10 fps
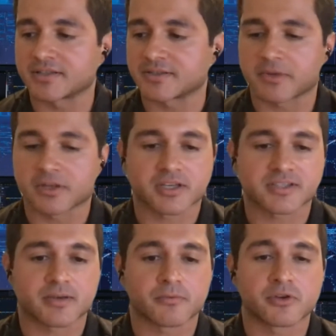something like
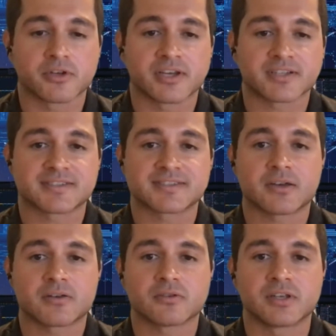a summary index, it's
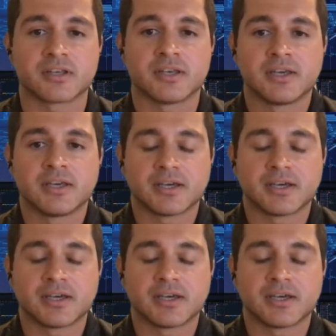not only